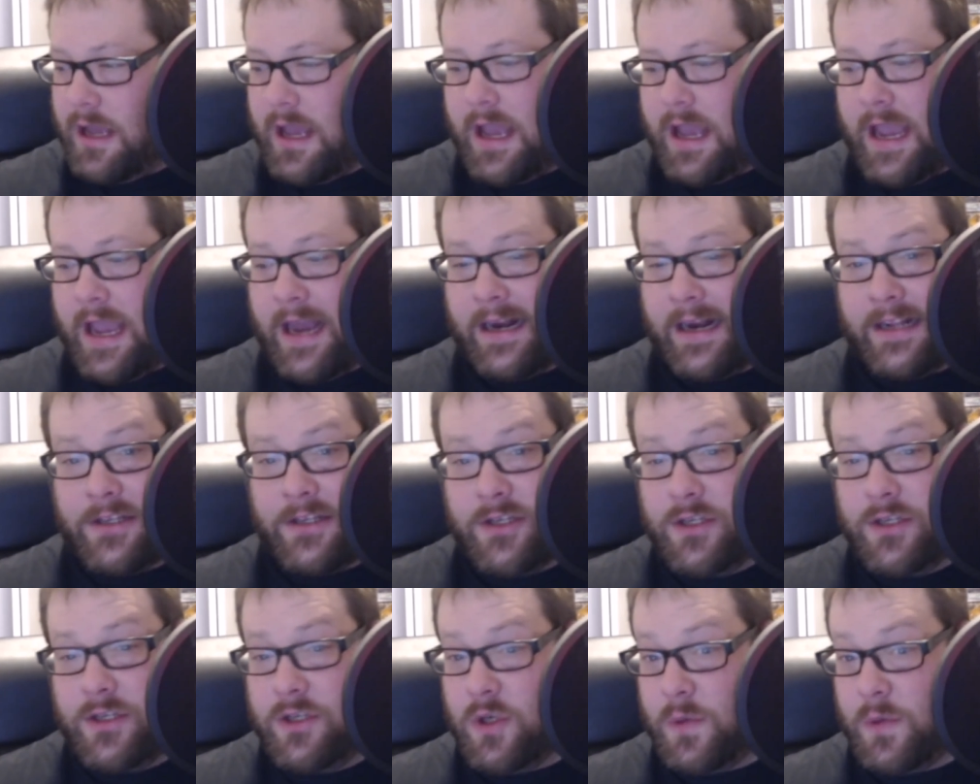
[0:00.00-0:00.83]
And it's
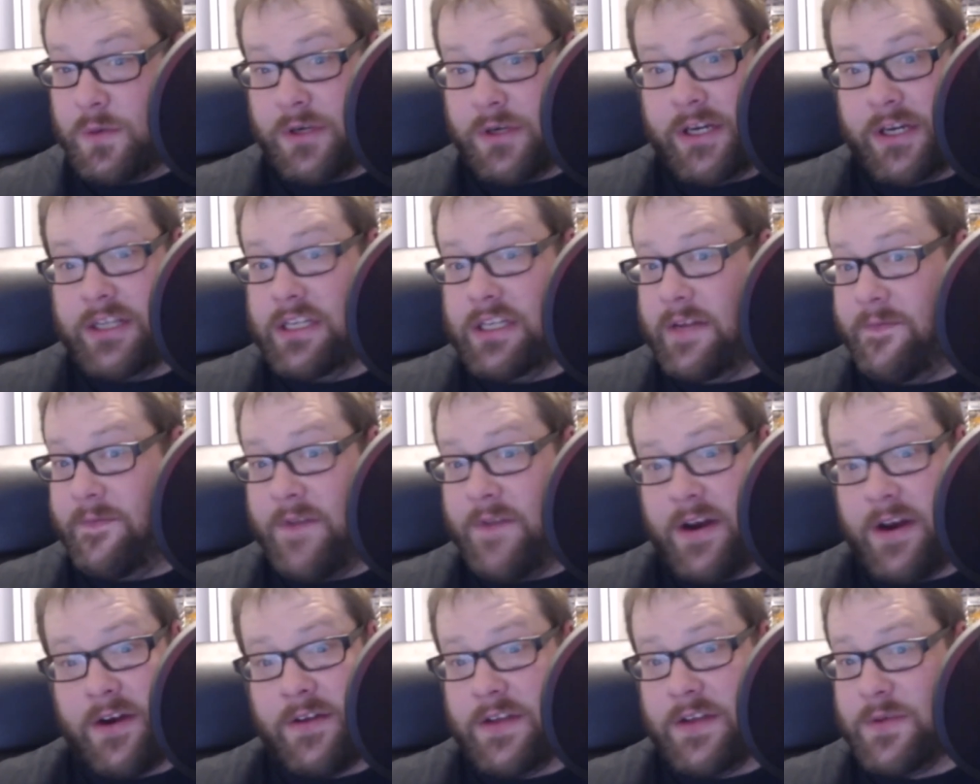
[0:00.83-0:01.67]
super easy to
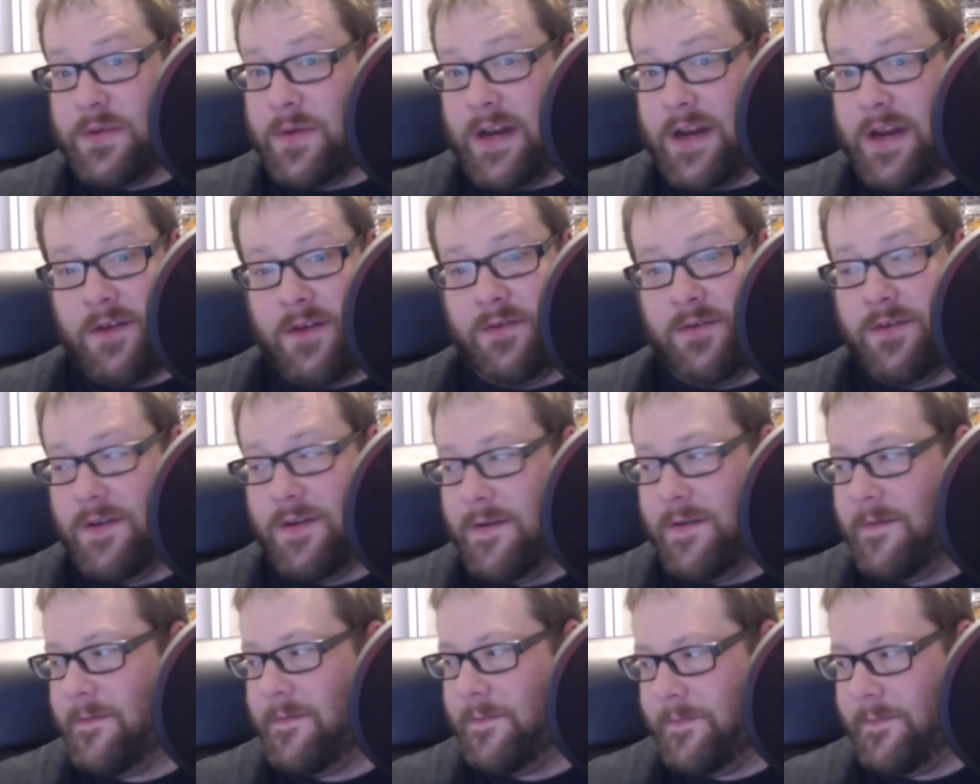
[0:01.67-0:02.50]
figure this one out.
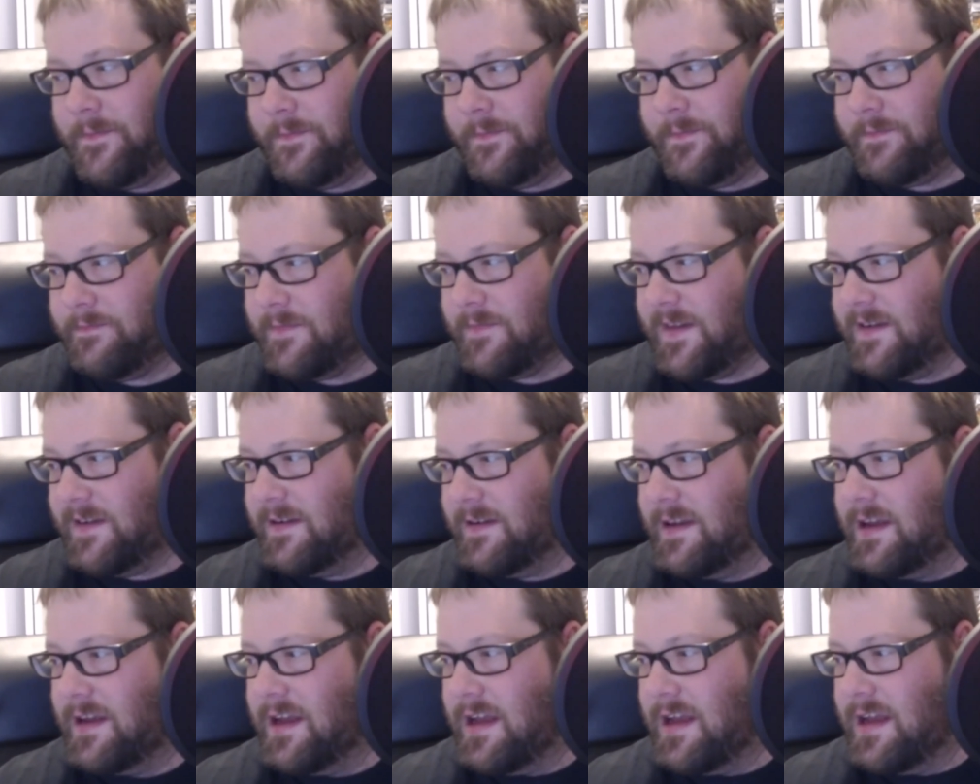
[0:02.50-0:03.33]

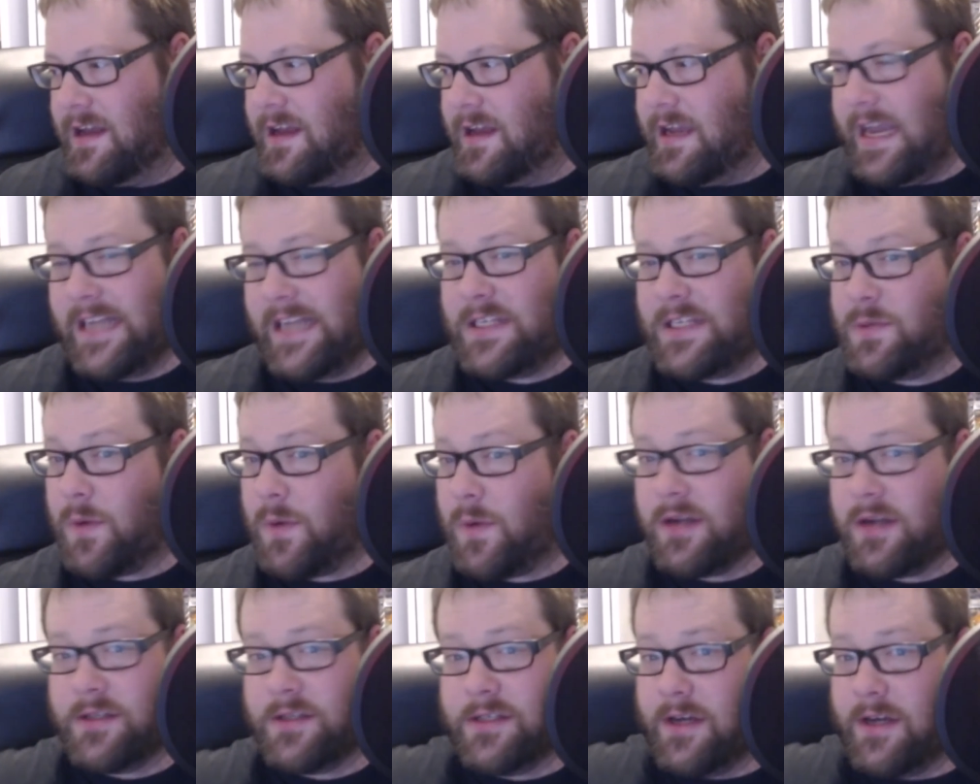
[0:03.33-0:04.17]
It's
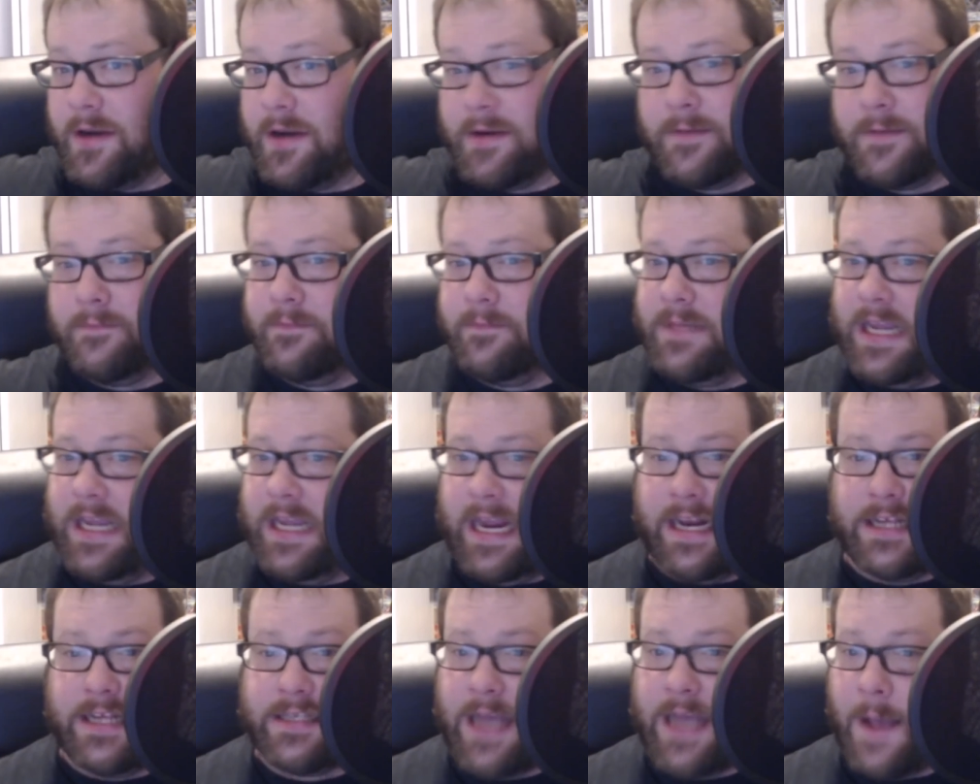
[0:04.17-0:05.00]
Swan Song. It
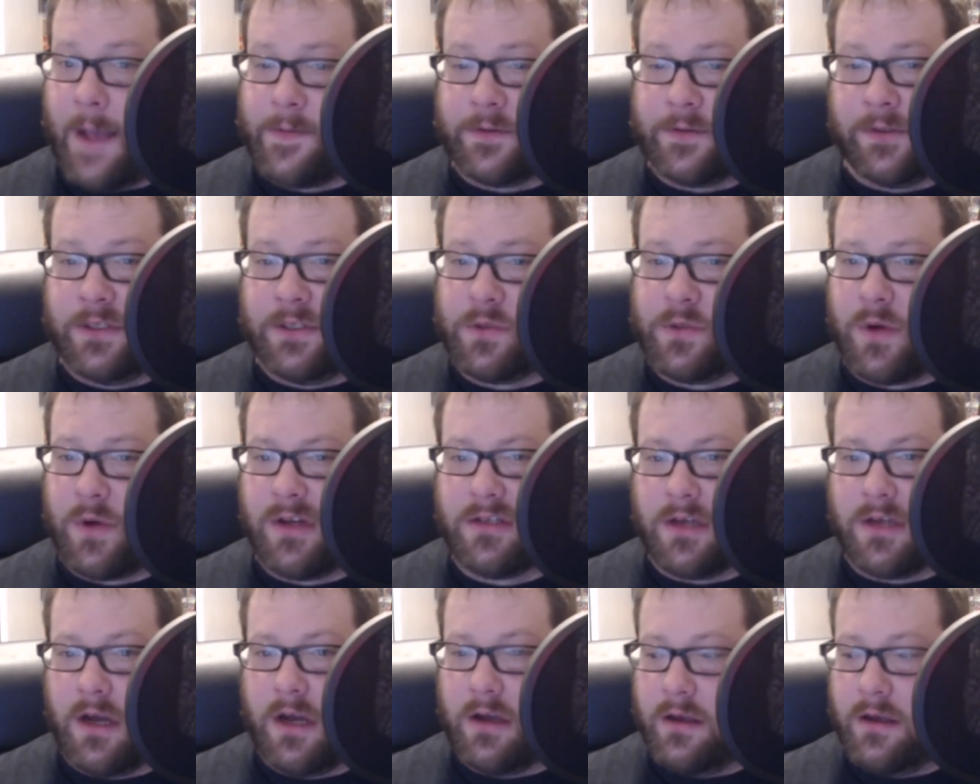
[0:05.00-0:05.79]
is absolutely Swan Song.